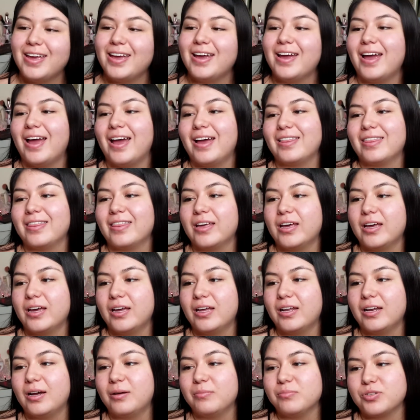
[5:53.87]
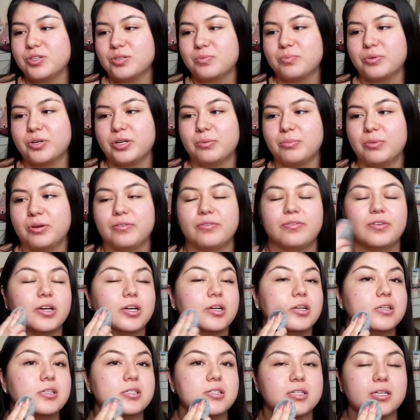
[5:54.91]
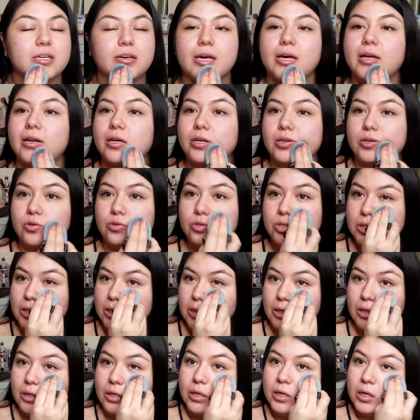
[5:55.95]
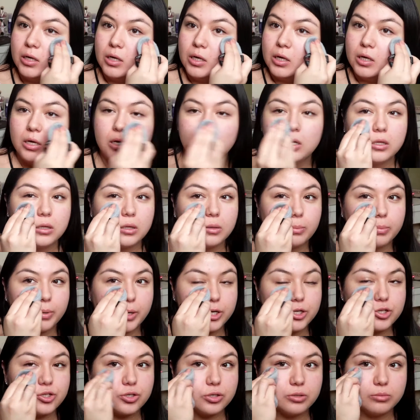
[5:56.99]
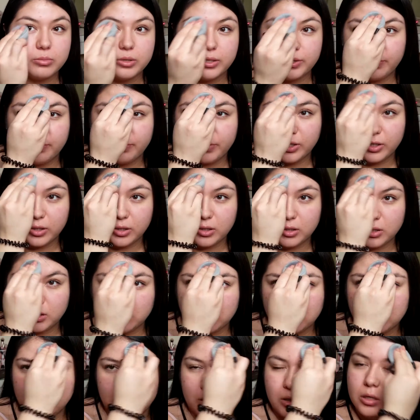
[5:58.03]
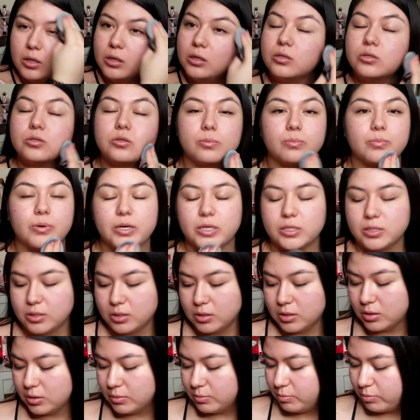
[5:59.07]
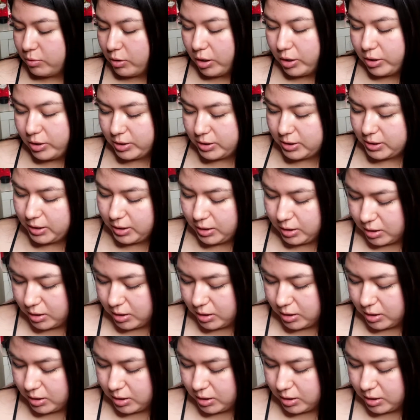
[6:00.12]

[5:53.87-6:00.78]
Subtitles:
and then I'm just putting my fingers and kind of using the pressure of my fingers to press the product in.